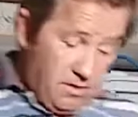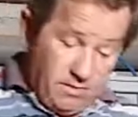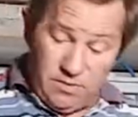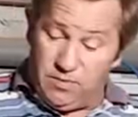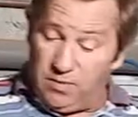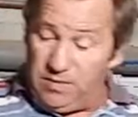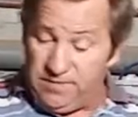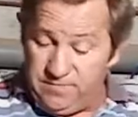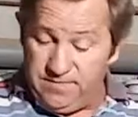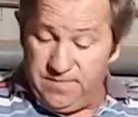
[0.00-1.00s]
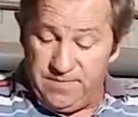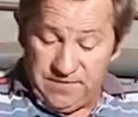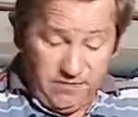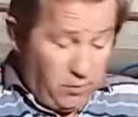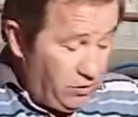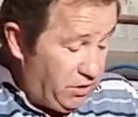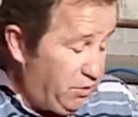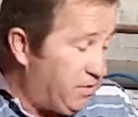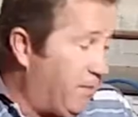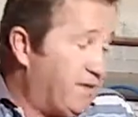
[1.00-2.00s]
you probably, before you
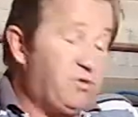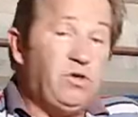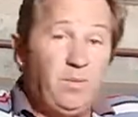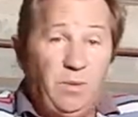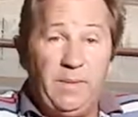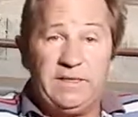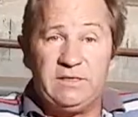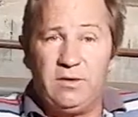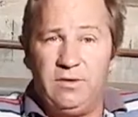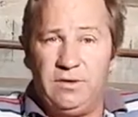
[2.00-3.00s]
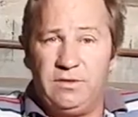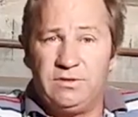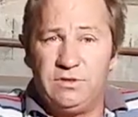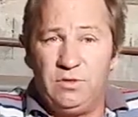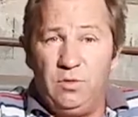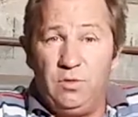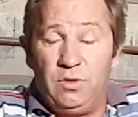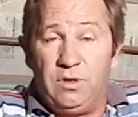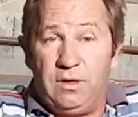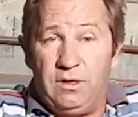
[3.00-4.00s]
use a bandsaw, you're probably better going onto
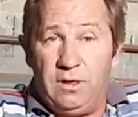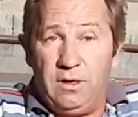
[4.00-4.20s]
Google and